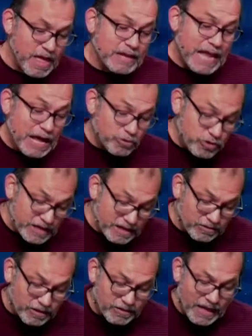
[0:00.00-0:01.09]
Now,
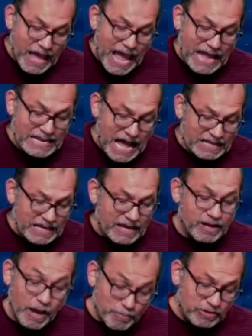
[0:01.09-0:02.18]
Jesus had not yet
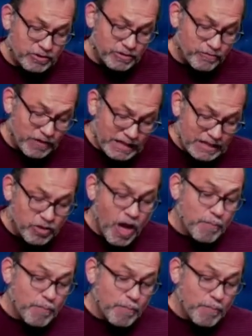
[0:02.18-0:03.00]
come into the village,